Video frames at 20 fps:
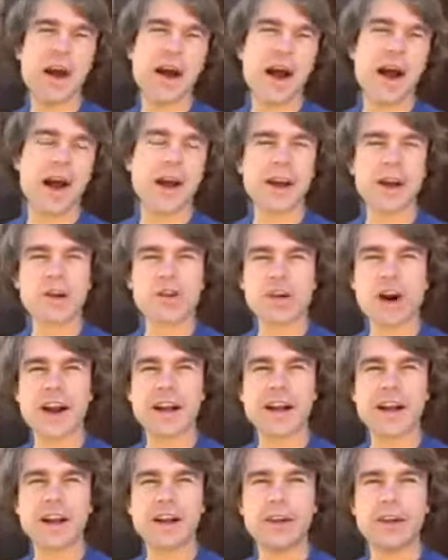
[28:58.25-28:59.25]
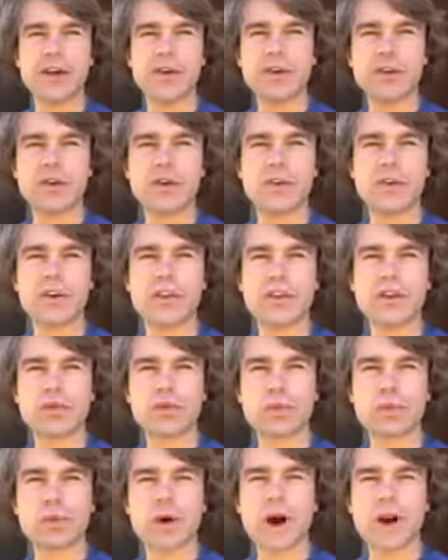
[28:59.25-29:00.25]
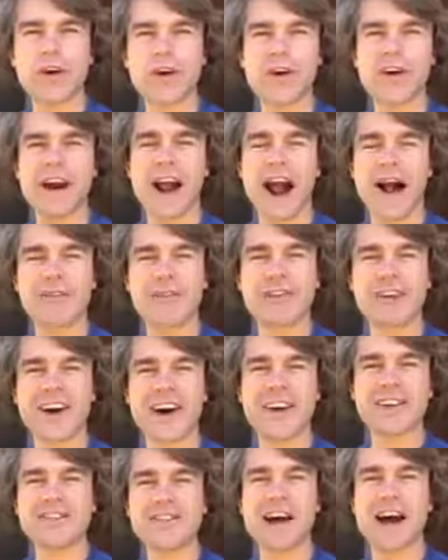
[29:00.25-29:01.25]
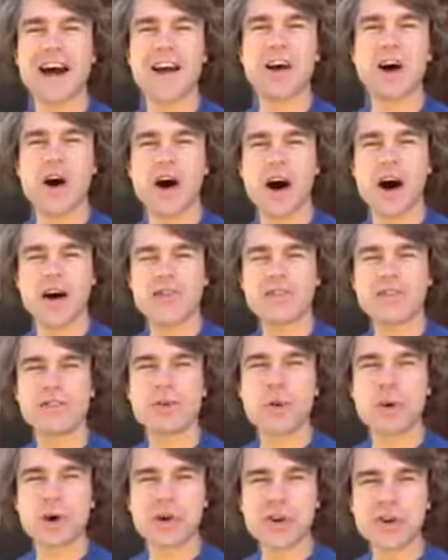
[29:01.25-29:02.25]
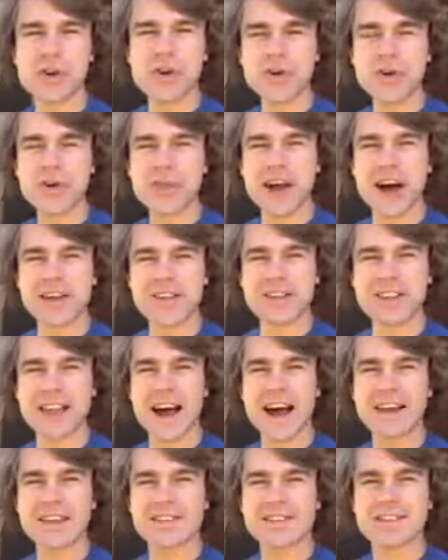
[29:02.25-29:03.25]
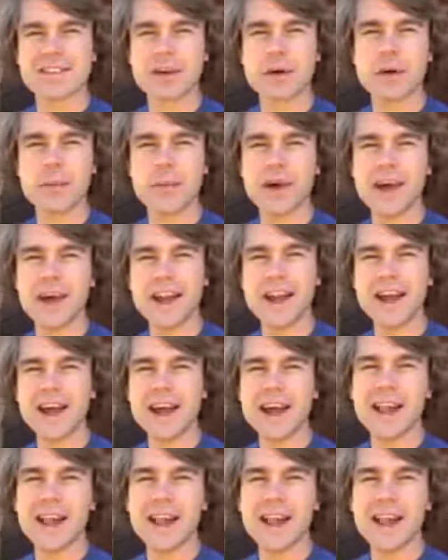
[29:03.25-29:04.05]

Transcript: I'm going to try to get closer to this rudder after I sign off for you. That's last little bit.